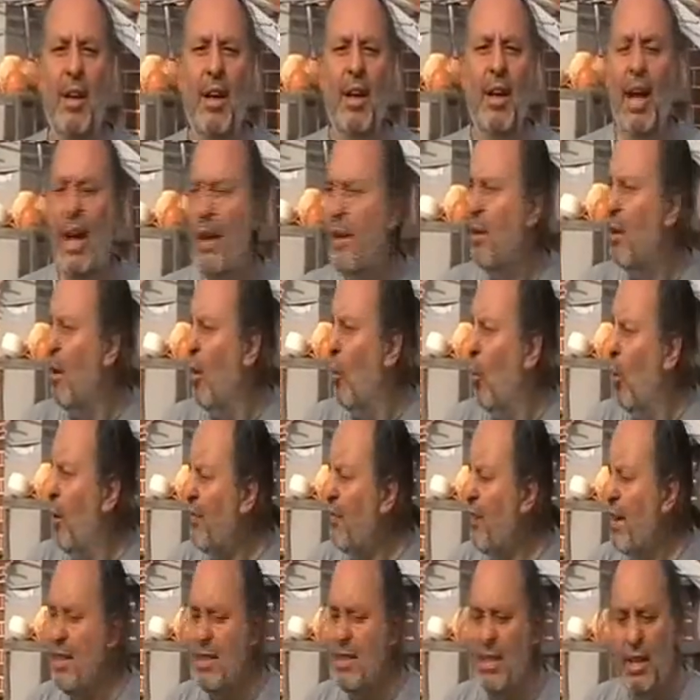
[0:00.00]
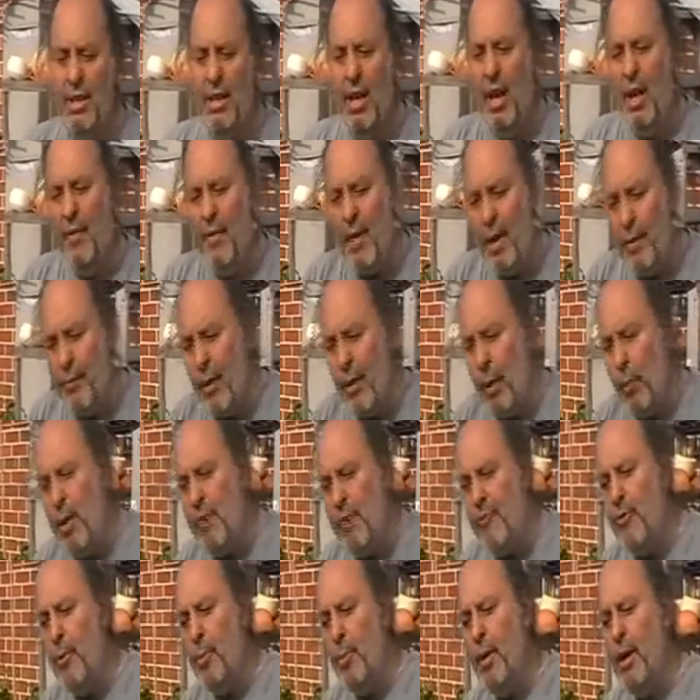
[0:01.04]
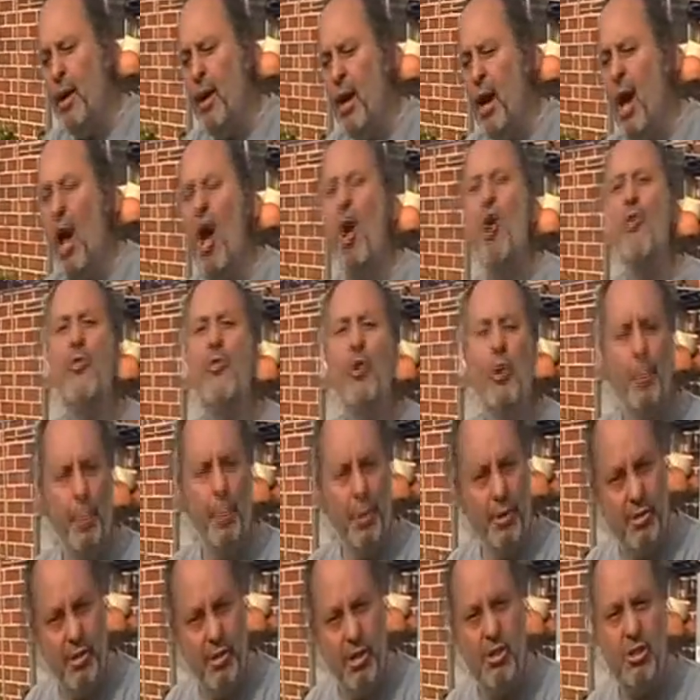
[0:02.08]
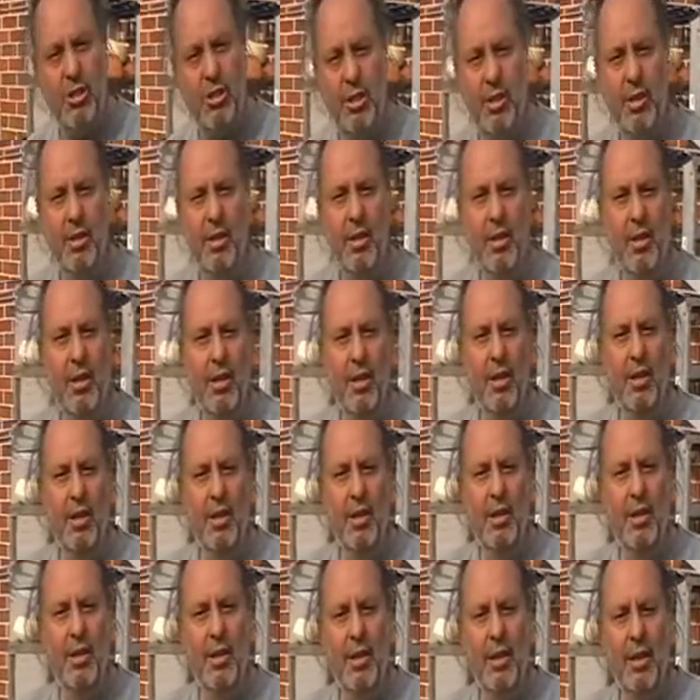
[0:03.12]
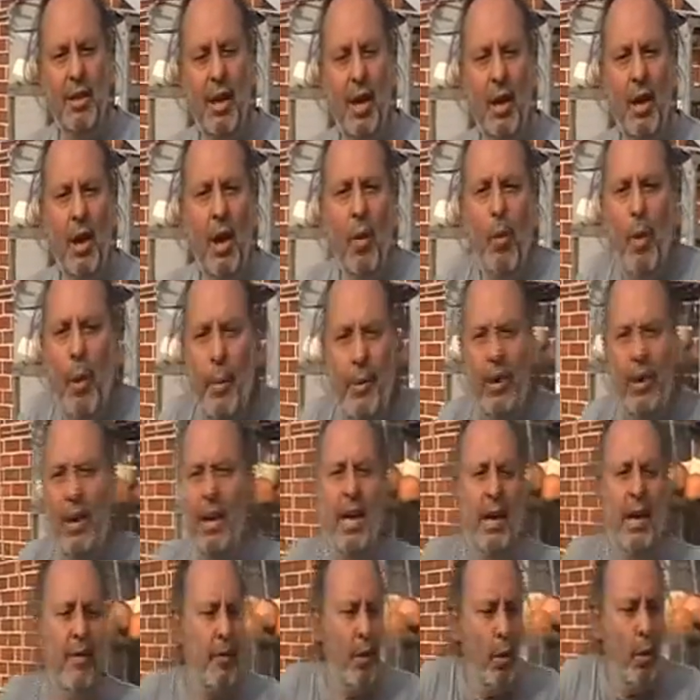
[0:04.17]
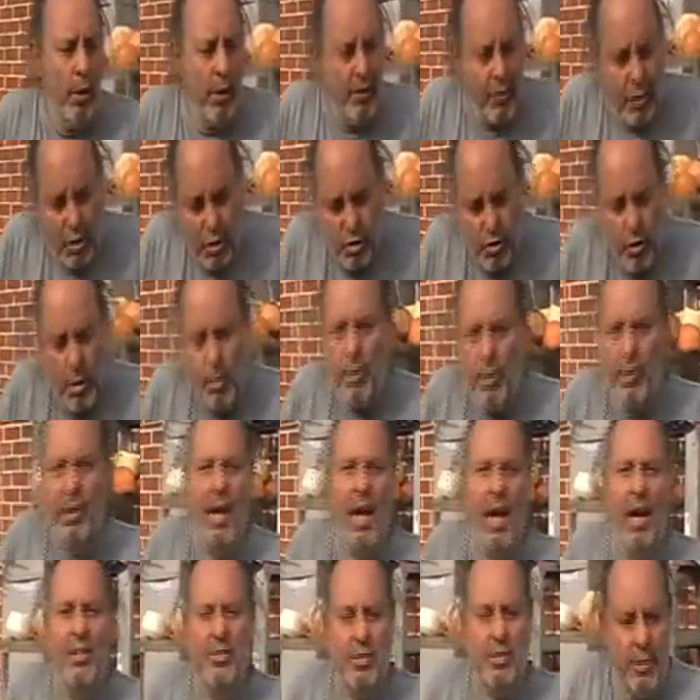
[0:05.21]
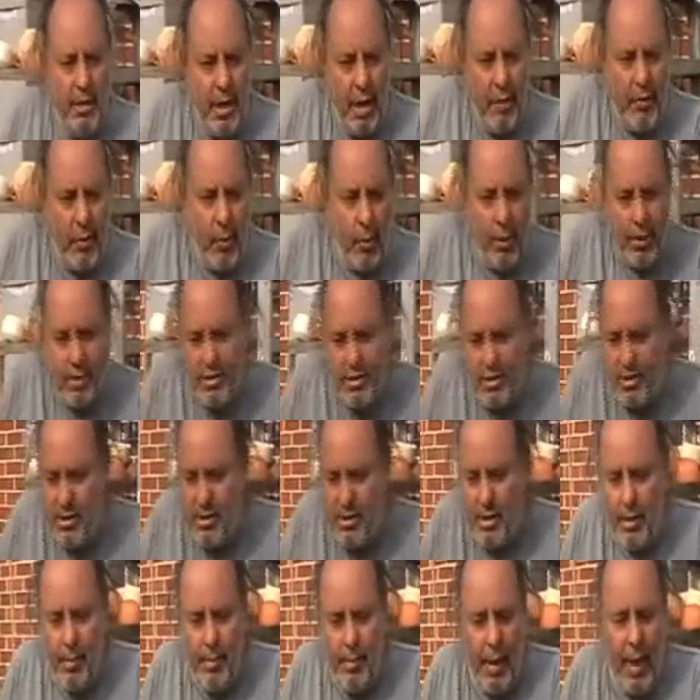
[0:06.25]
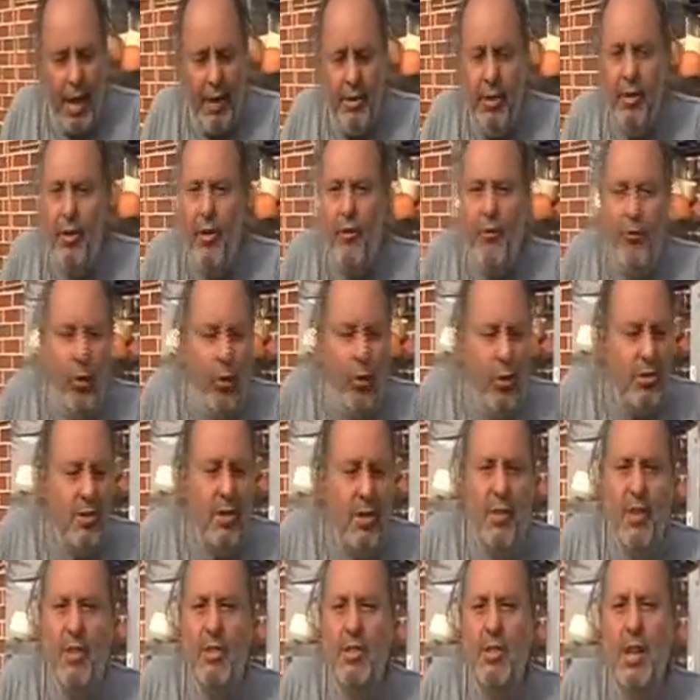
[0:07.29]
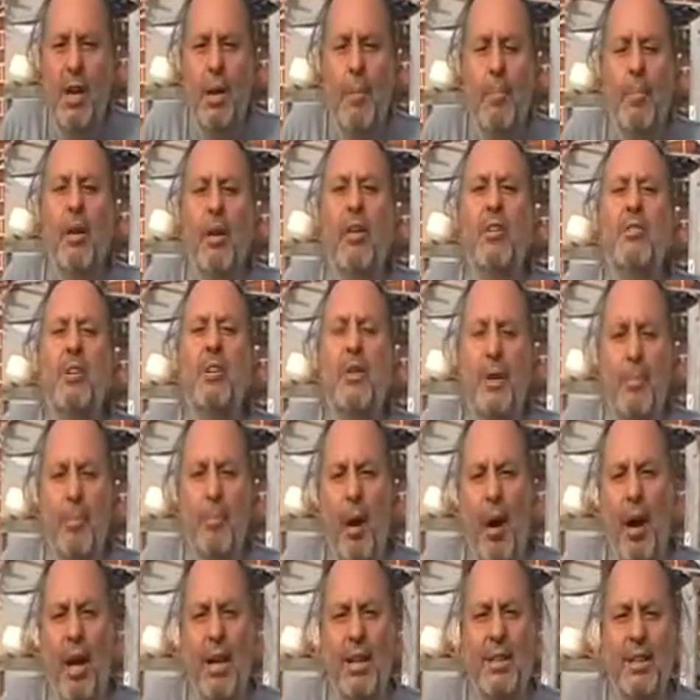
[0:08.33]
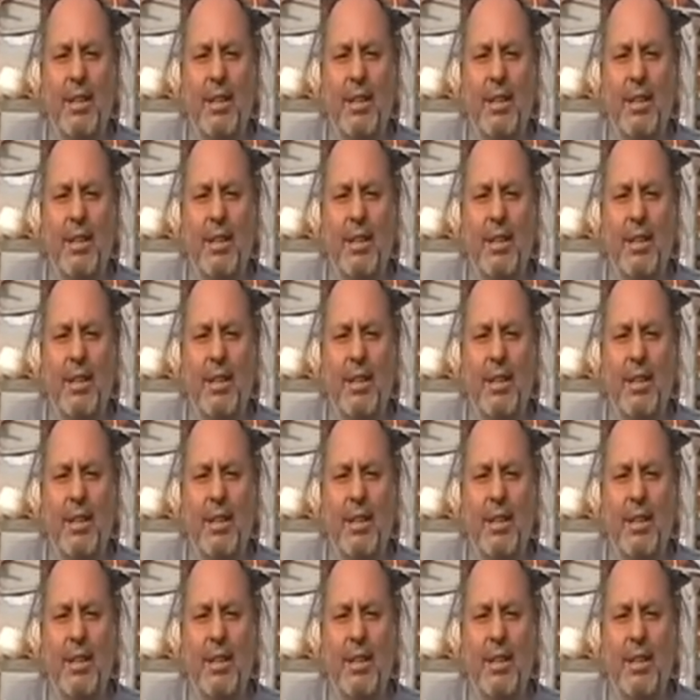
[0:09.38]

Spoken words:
And what they did, they went from an overt position, you know, where we're not going to have everyone on the street with guns and everyone's under the force of this military might.